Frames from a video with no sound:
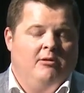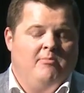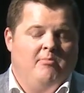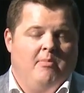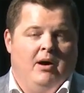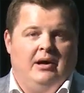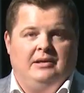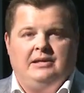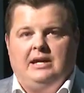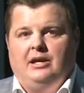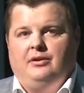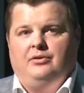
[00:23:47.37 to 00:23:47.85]

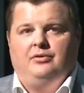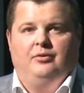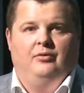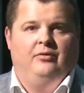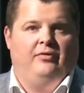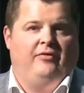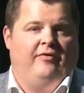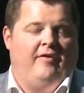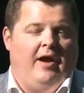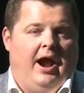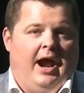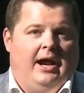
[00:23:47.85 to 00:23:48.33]
Monday through
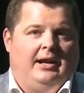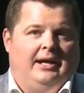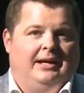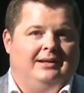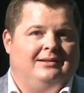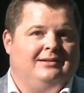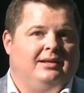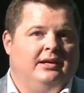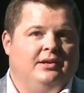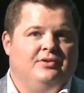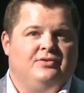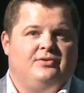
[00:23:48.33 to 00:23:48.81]
Friday,
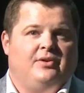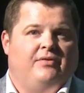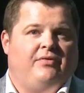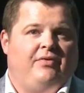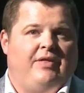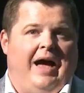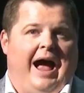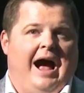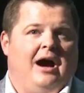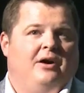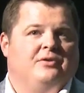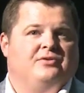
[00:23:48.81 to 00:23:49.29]
tens of
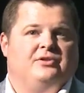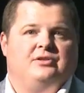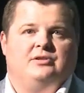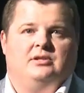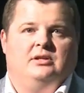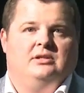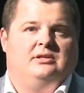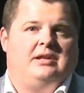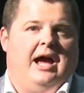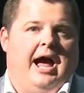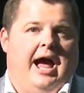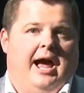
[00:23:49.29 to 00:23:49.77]
thousands
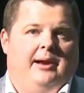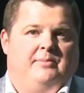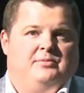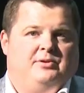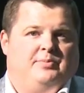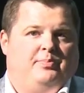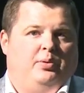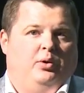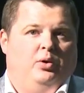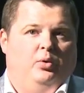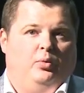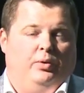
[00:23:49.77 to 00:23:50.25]
of times
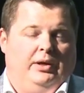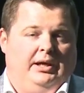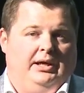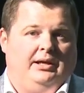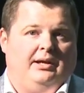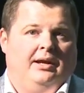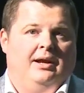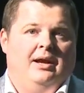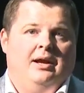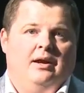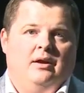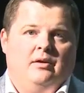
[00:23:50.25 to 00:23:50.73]
per
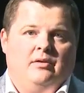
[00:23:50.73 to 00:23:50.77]
week.